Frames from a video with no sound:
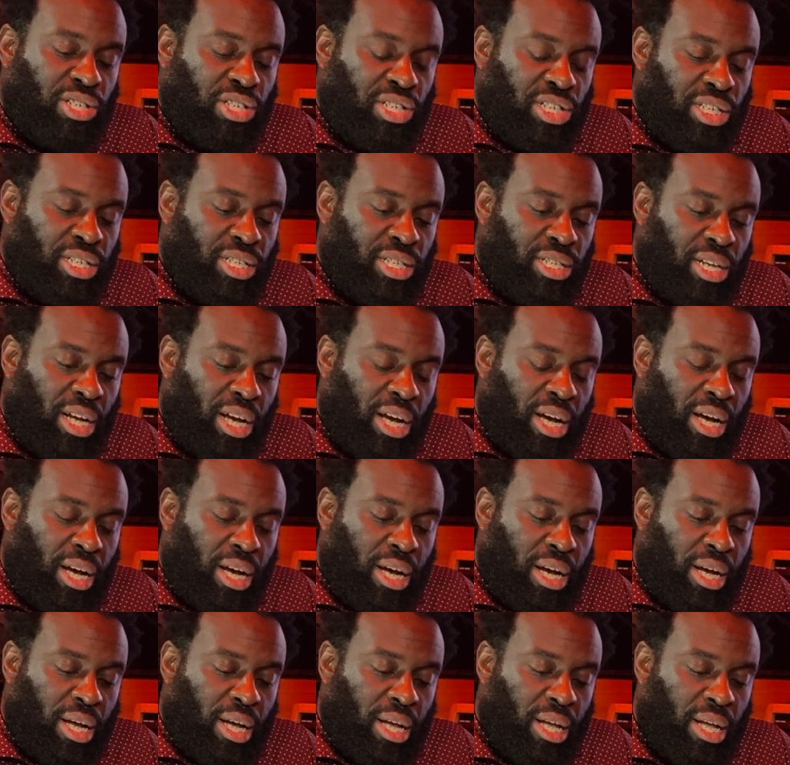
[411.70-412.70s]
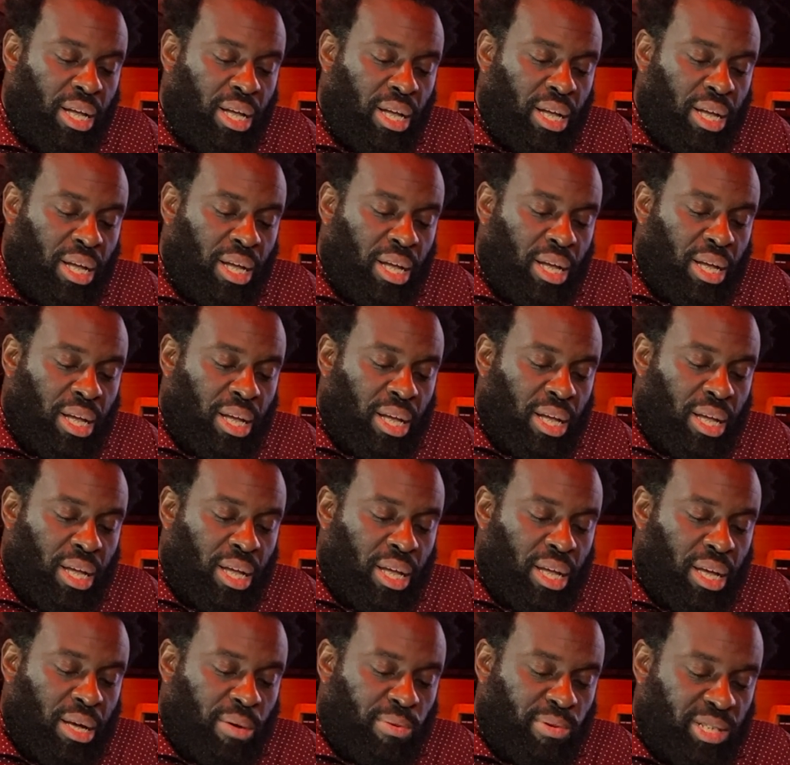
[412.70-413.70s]
just
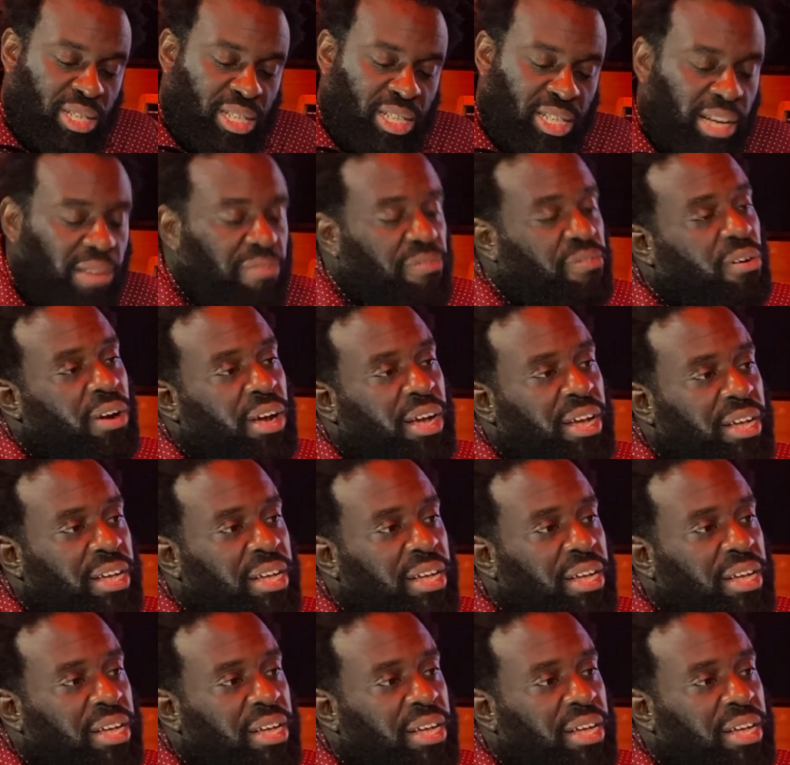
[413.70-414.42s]
it was different.